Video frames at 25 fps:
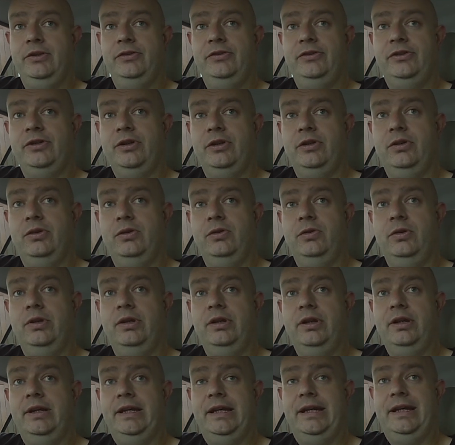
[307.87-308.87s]
So
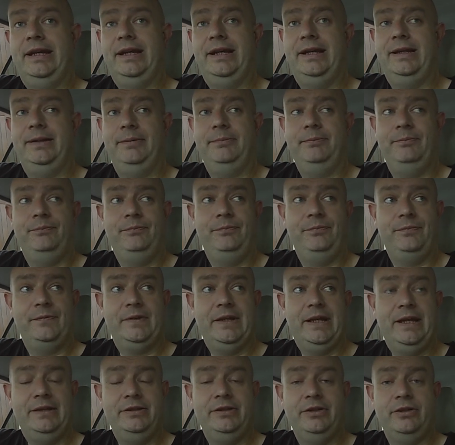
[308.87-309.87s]

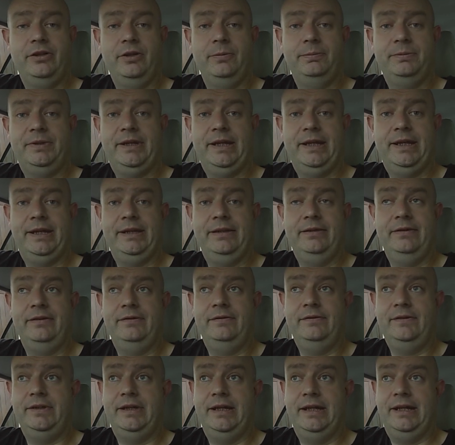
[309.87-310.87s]
ended up
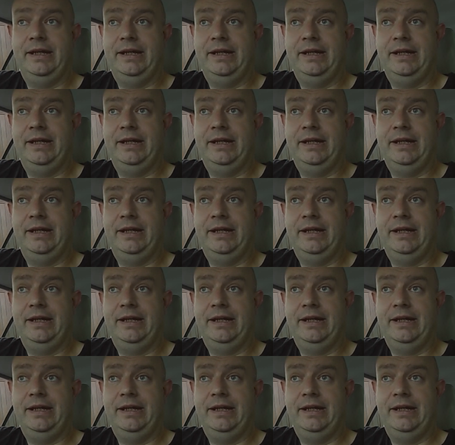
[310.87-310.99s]
then